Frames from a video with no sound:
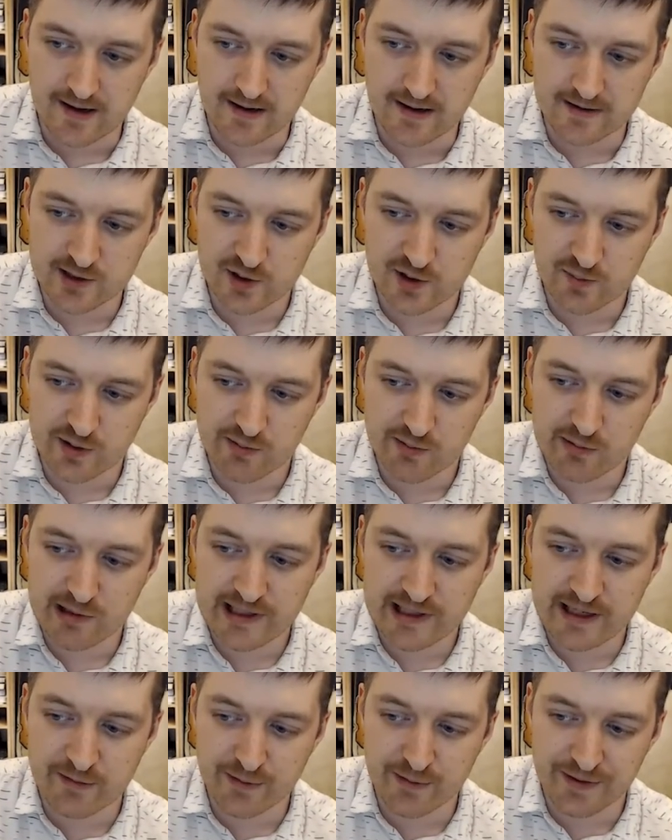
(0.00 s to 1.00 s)
So we're
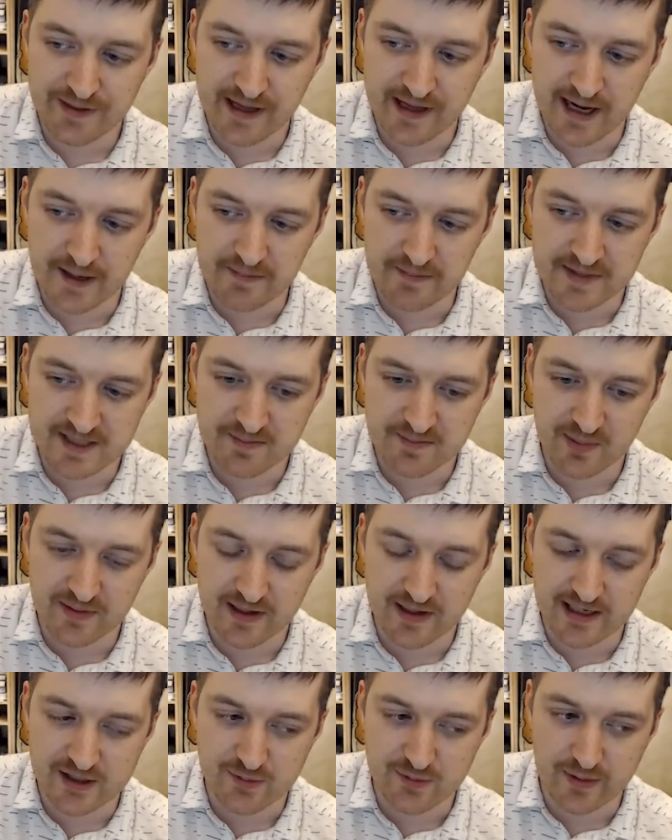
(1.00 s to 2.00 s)
working with them
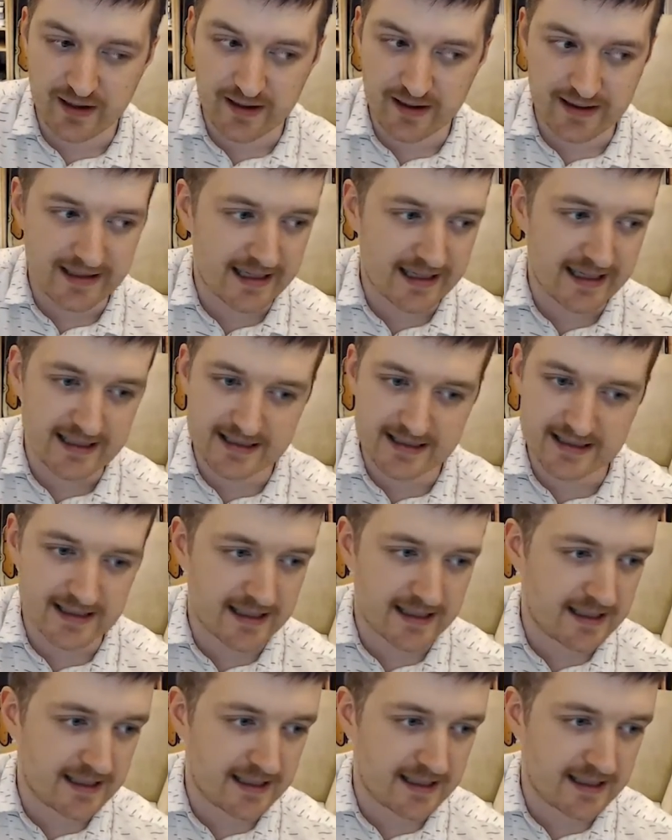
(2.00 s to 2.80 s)
as well as